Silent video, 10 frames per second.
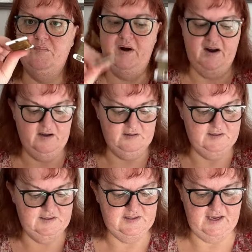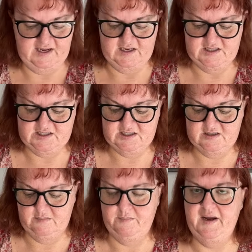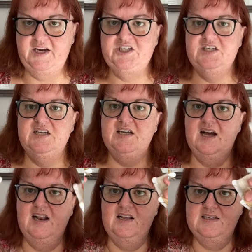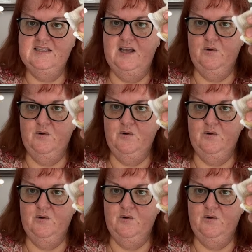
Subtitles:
browns and beigey colours that